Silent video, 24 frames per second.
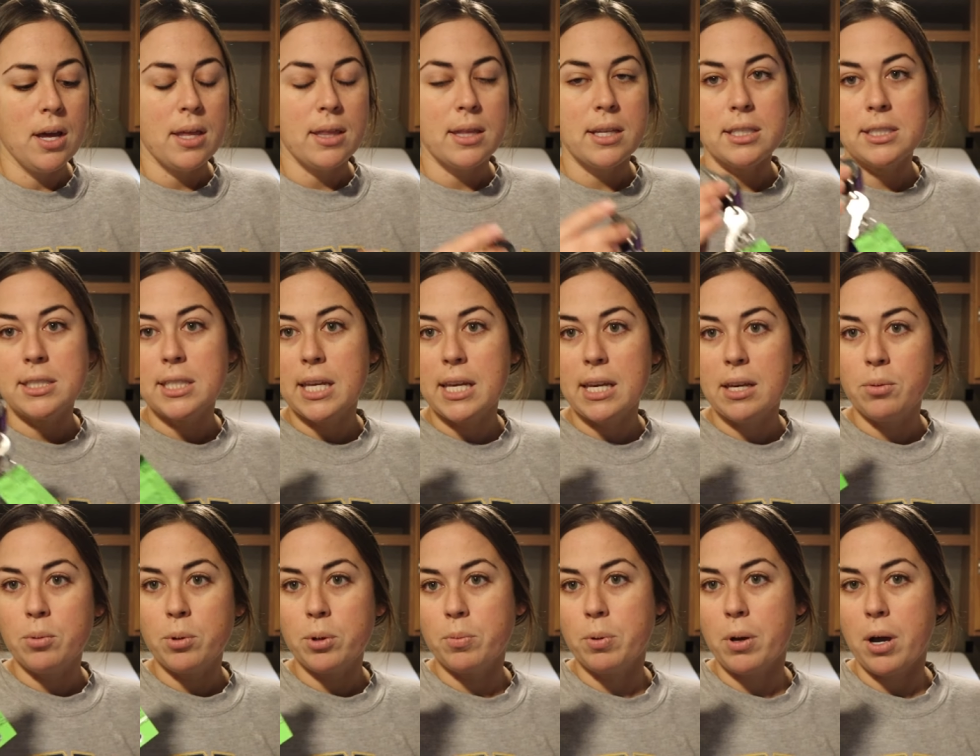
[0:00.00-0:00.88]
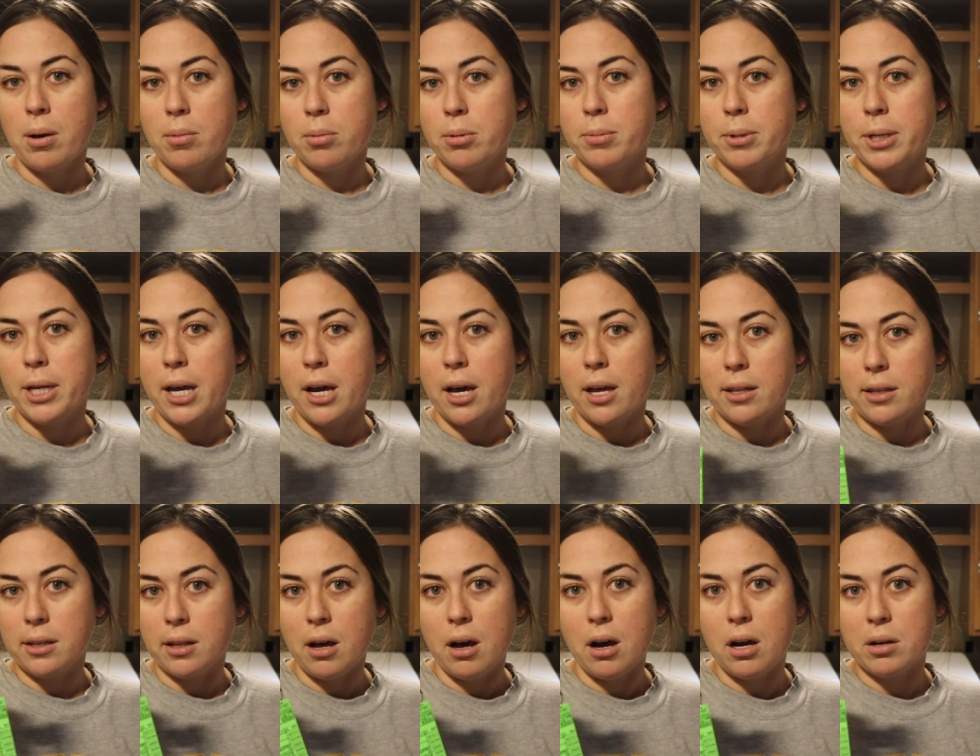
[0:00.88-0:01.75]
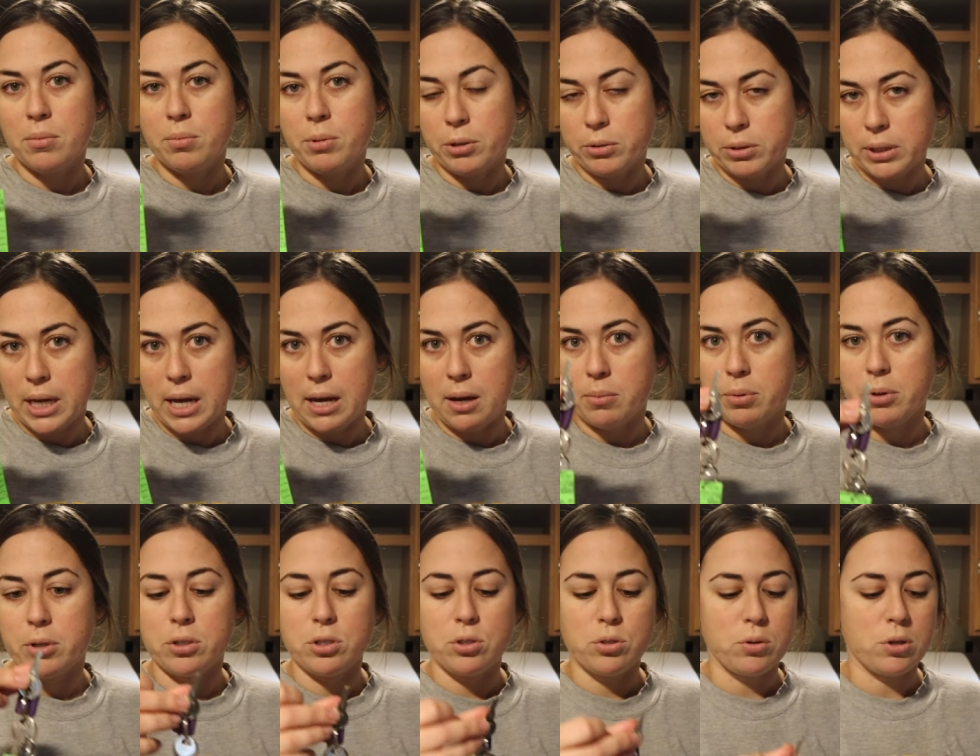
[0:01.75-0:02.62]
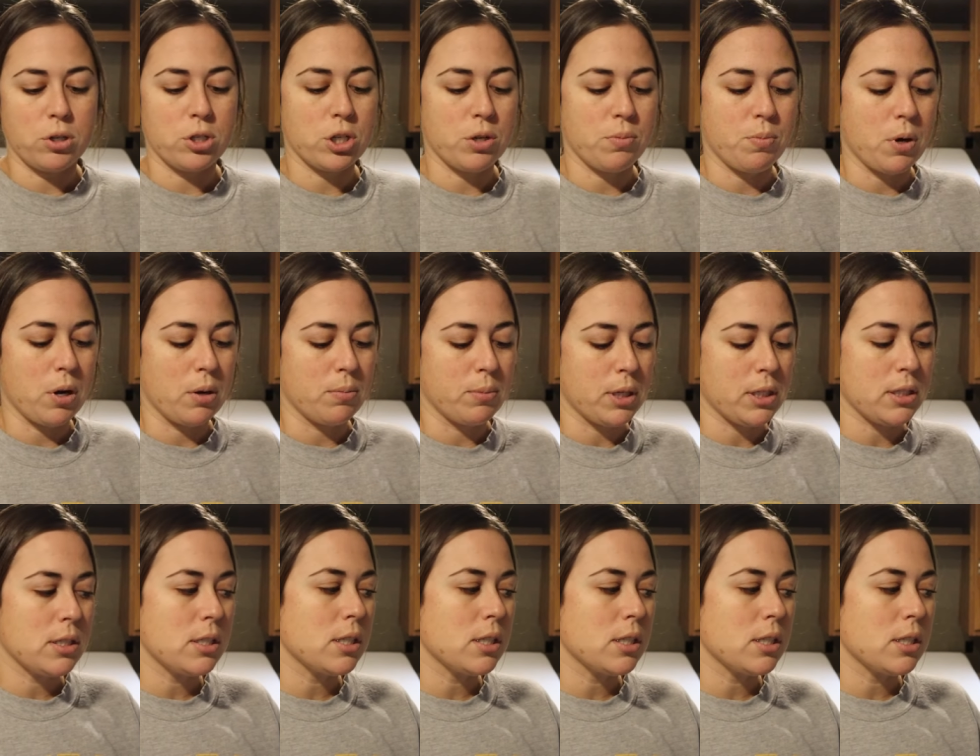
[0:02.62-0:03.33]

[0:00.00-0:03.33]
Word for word: this key would probably unlock most camper storage compartments.